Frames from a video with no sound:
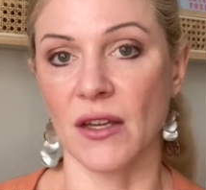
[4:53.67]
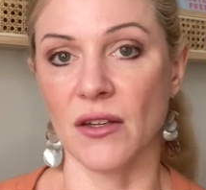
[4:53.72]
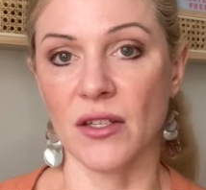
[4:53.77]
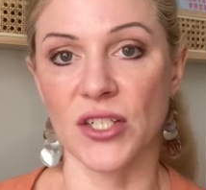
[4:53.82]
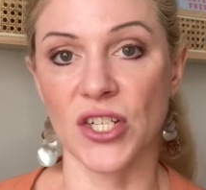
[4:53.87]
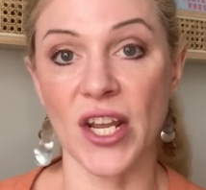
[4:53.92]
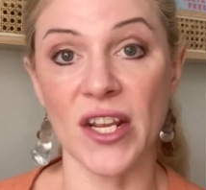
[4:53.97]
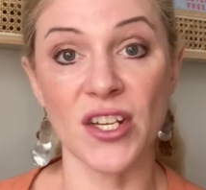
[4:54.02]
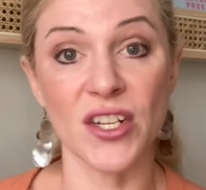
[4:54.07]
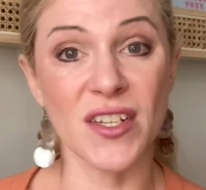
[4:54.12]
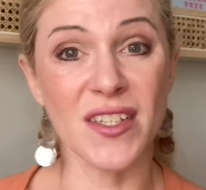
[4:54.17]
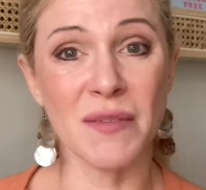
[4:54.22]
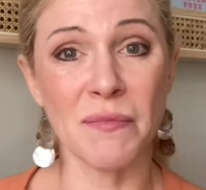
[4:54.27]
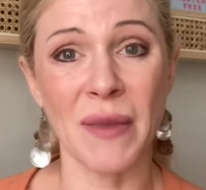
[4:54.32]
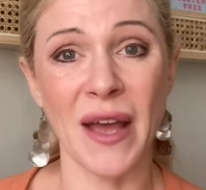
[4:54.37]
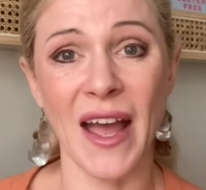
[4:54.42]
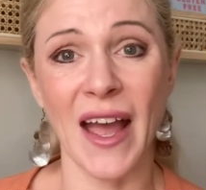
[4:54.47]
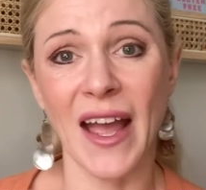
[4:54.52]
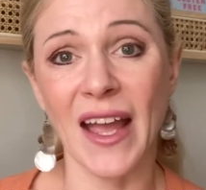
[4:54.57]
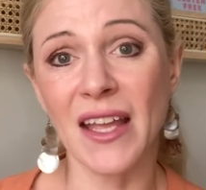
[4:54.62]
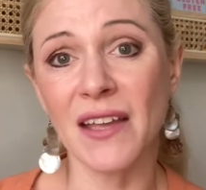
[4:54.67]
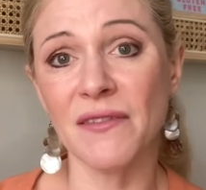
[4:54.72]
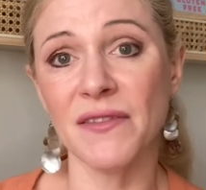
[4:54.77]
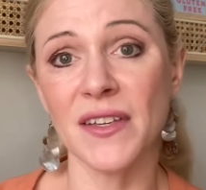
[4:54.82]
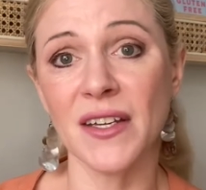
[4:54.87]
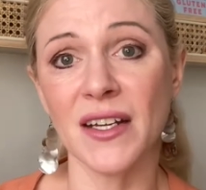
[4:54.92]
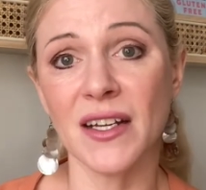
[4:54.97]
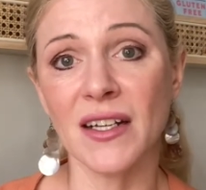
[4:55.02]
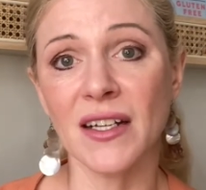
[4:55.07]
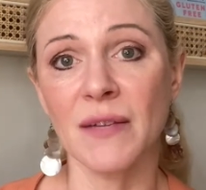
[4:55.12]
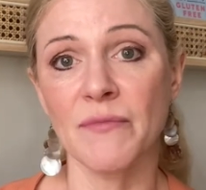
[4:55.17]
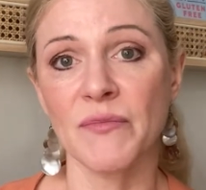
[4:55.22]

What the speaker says: changes in behaviour,